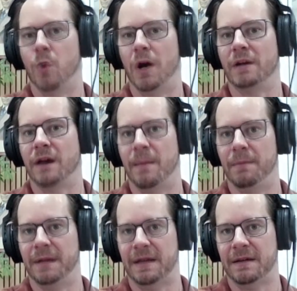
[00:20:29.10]
one
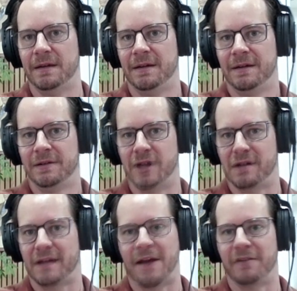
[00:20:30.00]
company.
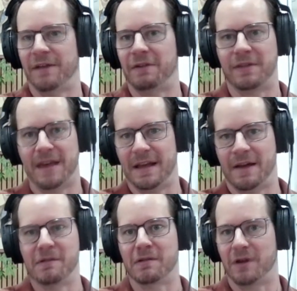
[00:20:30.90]
Just out of everything
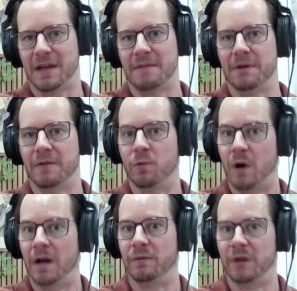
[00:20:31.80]
I was looking, but
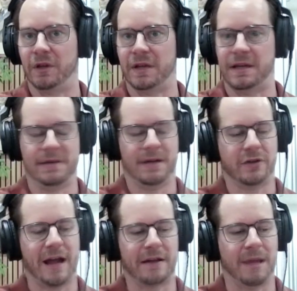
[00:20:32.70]
one really
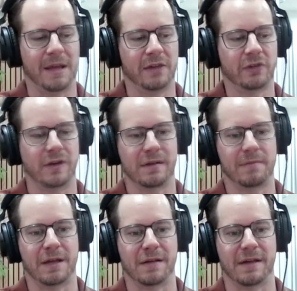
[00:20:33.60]
attracted my interest
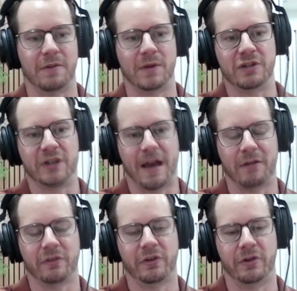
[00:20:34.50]
because I had reached
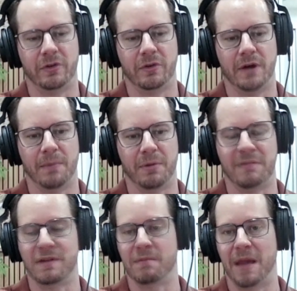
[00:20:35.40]
out to a
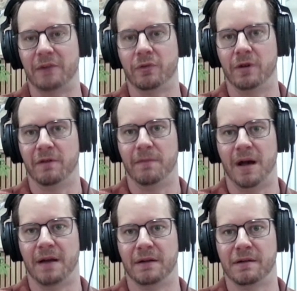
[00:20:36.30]
previous mentor of
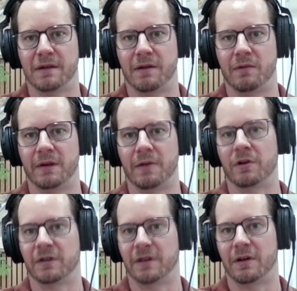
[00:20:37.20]
mine. So when I
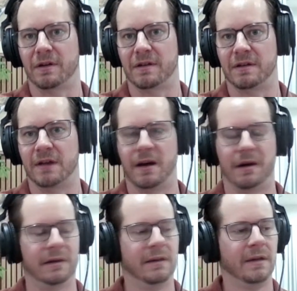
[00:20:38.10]
worked at Ernst Young,